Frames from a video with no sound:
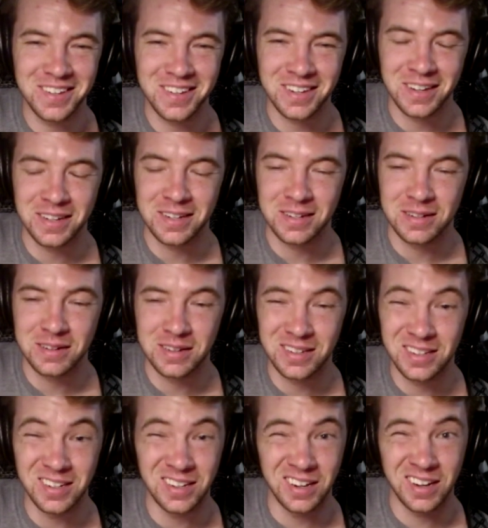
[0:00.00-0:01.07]

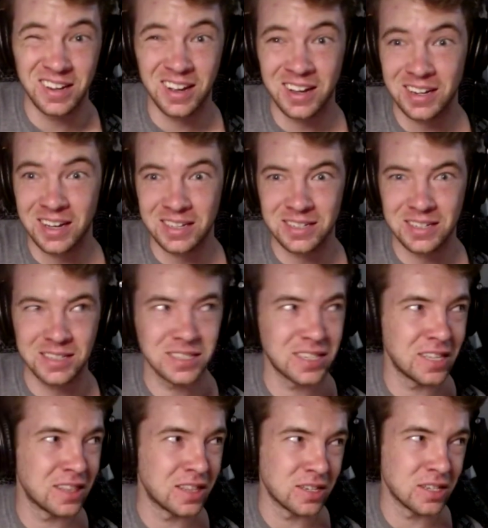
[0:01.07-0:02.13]
I guess a
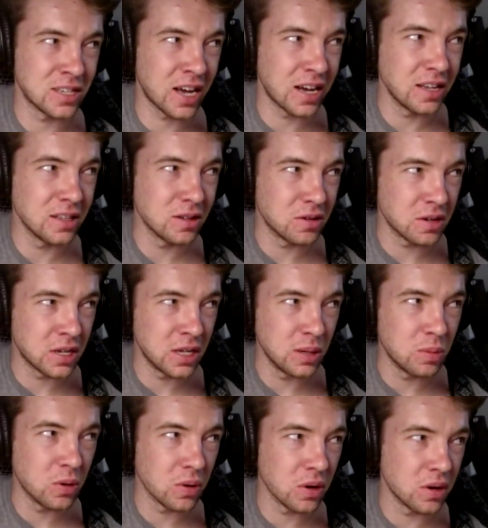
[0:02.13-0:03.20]
synth. It's a tiny little
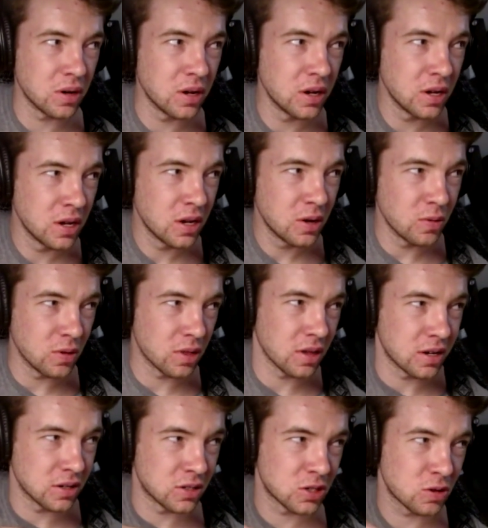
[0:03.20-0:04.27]
keyboard with
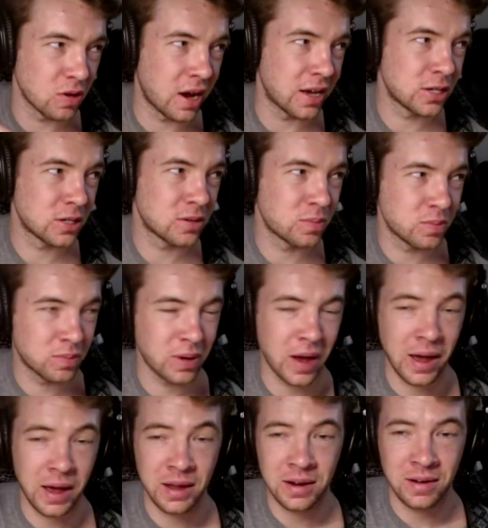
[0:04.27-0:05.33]
like a scratch
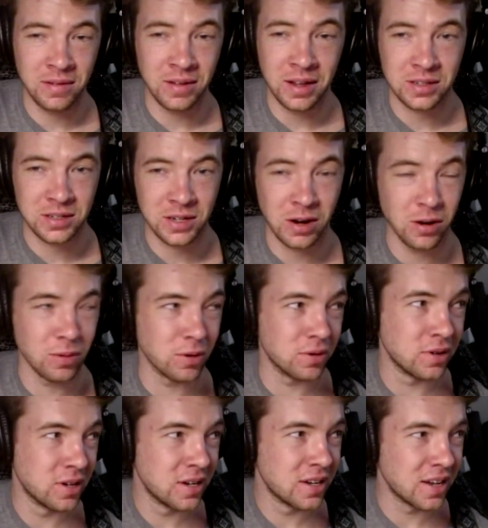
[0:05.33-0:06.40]
pad that's terrible,
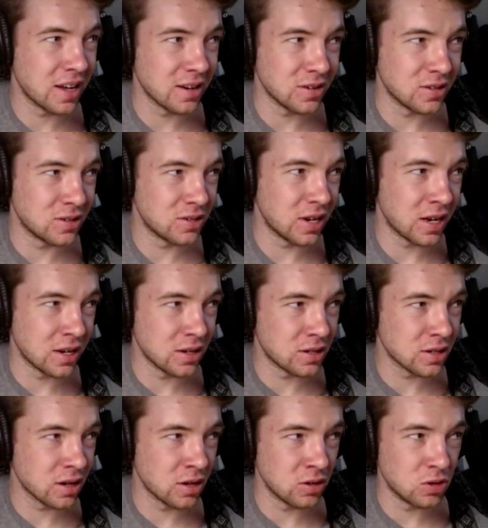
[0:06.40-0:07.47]
and
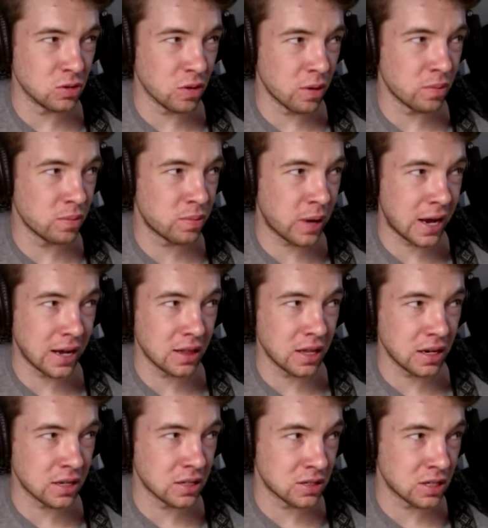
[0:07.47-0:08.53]
a drum pad
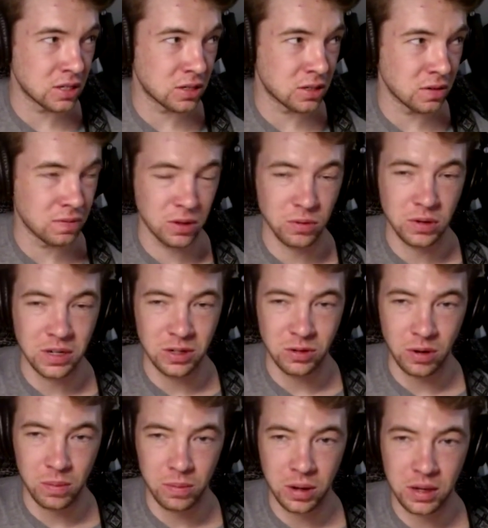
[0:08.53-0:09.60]
that consists of 3
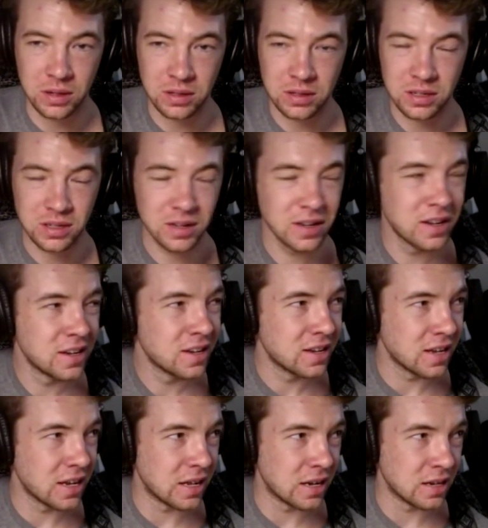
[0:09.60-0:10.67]
drum buttons
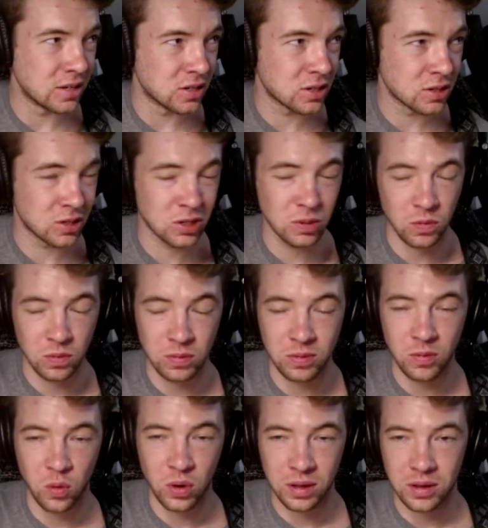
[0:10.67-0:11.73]
and some
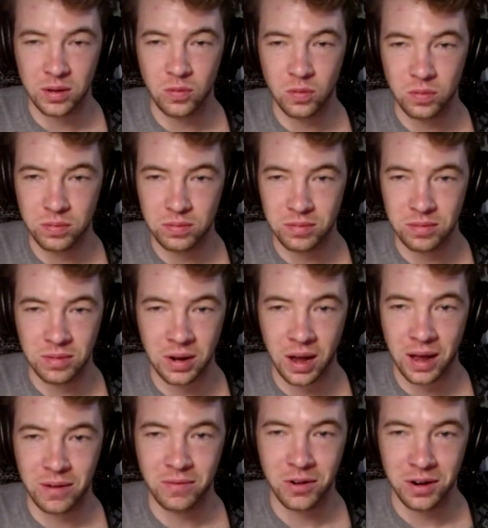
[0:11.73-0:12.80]
really
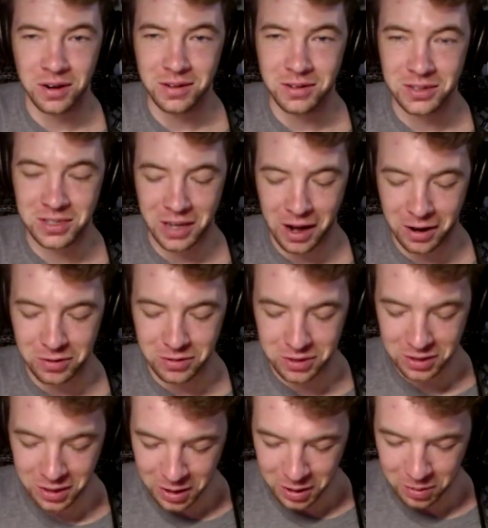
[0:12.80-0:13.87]
not very good sounds.